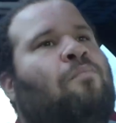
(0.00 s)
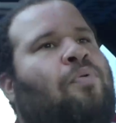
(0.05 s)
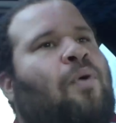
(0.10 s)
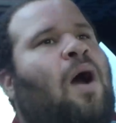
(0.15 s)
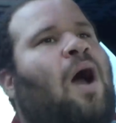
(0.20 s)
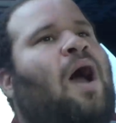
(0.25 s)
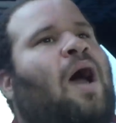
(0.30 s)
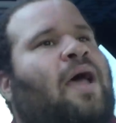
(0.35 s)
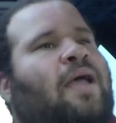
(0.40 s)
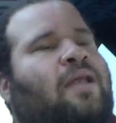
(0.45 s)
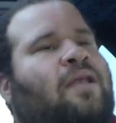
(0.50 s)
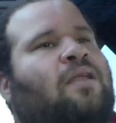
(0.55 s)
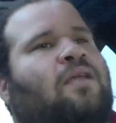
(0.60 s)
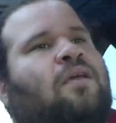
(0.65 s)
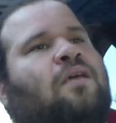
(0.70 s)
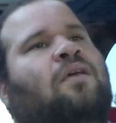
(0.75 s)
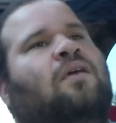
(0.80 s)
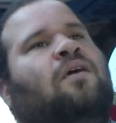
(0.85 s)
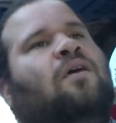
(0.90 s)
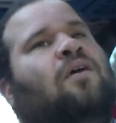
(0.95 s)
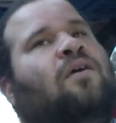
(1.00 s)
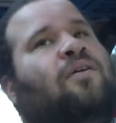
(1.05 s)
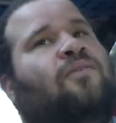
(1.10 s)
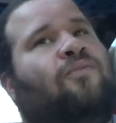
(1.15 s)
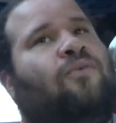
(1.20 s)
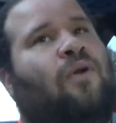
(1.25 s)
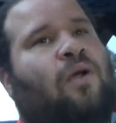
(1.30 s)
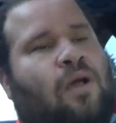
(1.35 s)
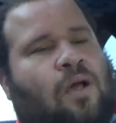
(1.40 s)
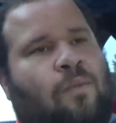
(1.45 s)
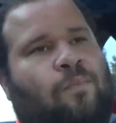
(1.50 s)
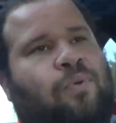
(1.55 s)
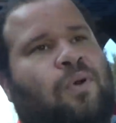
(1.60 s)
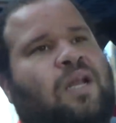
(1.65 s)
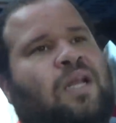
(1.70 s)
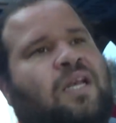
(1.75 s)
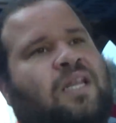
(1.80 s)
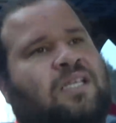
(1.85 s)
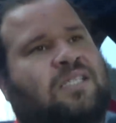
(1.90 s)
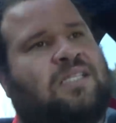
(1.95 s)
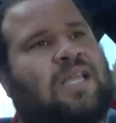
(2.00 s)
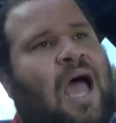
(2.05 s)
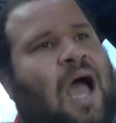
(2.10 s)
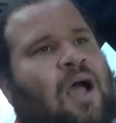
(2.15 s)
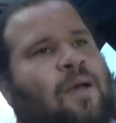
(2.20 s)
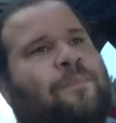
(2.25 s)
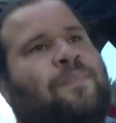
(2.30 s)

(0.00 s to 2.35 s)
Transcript: but for a completely stock